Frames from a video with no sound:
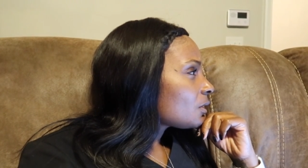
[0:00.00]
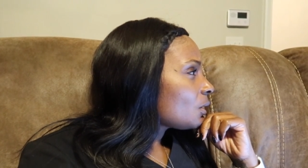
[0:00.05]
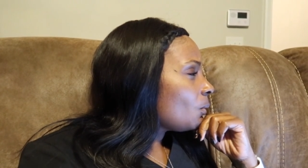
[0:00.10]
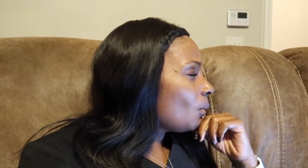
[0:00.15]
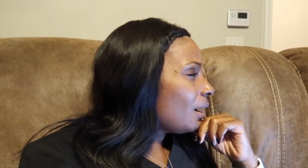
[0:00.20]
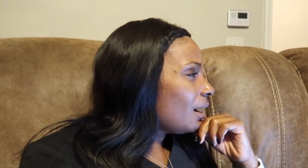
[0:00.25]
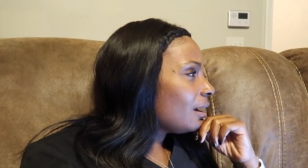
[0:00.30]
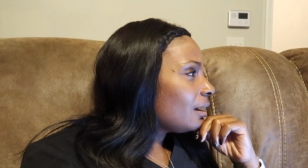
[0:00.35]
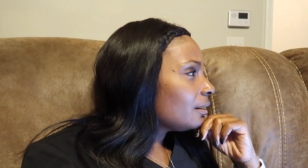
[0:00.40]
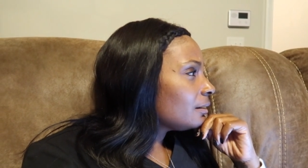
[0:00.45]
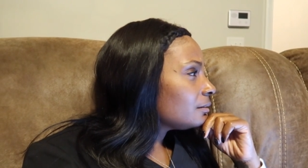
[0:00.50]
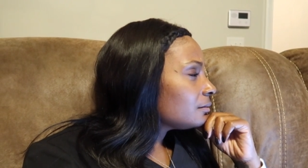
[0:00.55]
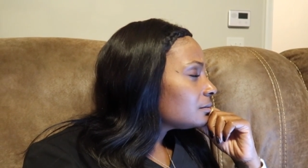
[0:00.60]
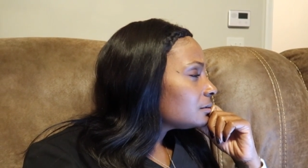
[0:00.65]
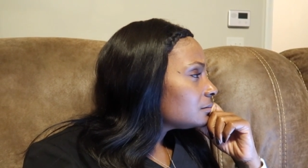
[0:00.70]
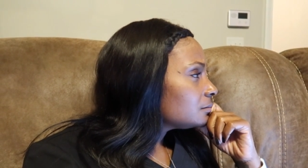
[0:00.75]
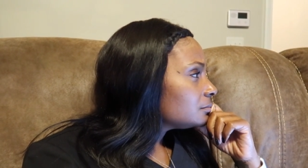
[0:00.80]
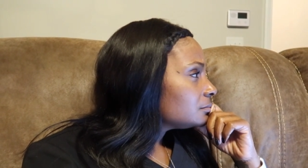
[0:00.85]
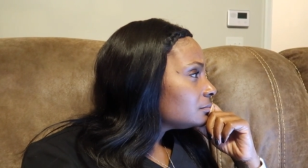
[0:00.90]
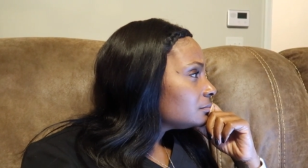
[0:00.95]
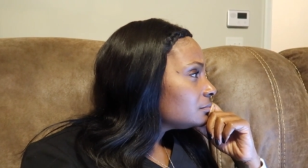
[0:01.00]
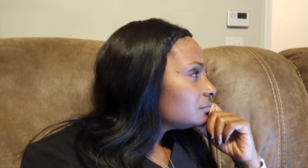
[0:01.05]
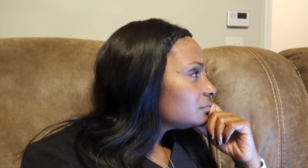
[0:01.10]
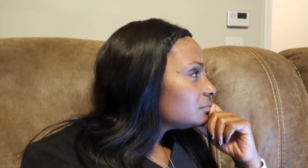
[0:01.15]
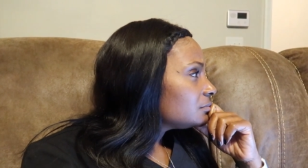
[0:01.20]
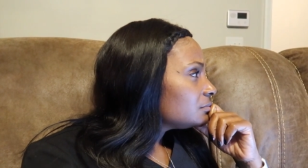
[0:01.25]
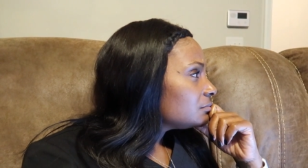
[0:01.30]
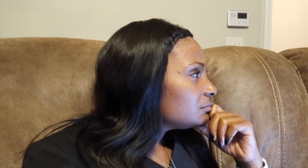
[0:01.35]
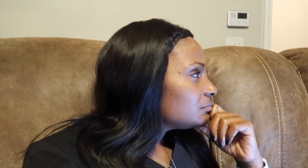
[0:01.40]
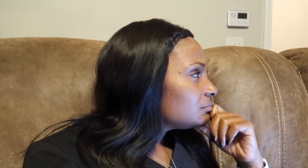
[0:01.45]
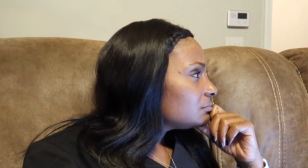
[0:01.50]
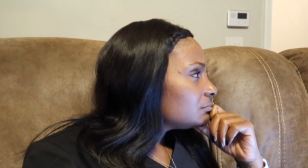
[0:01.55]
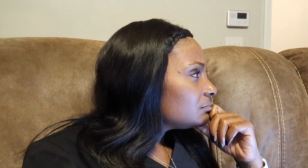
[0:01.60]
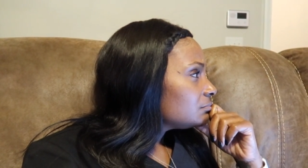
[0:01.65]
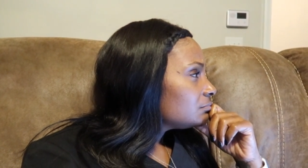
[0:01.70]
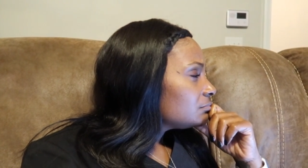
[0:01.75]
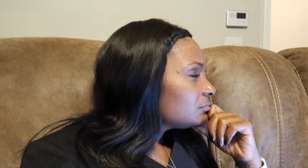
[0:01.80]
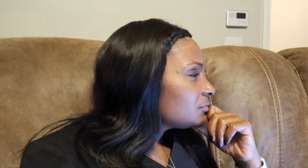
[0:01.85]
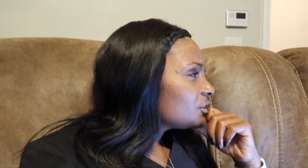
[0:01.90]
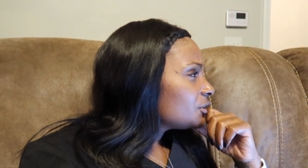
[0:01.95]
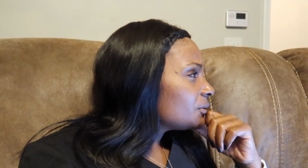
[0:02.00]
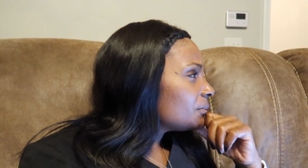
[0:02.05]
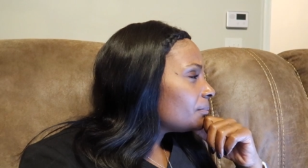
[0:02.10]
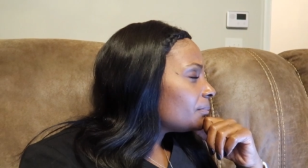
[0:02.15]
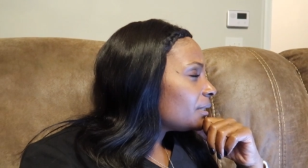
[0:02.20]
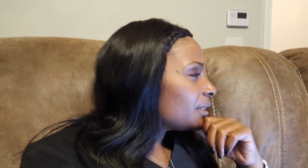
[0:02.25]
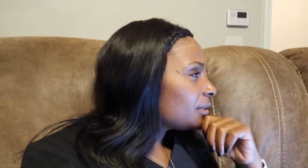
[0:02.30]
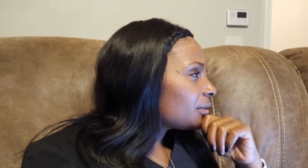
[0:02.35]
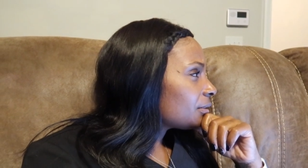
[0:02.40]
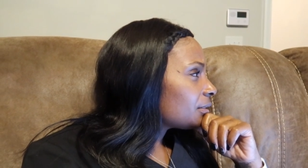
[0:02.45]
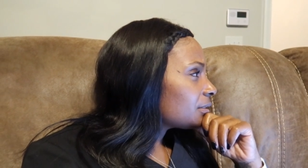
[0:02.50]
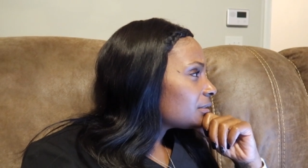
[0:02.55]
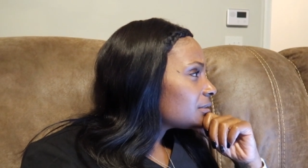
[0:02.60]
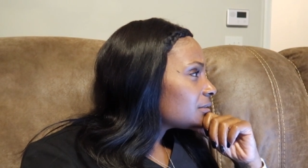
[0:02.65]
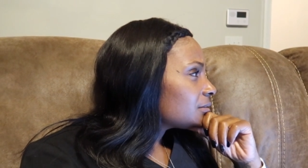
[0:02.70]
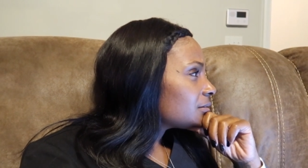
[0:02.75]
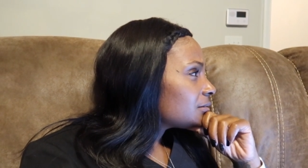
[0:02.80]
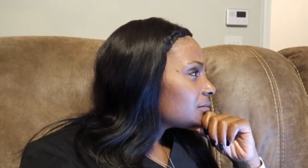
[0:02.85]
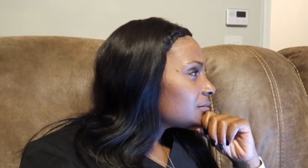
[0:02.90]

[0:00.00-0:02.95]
Why? You embarrassed?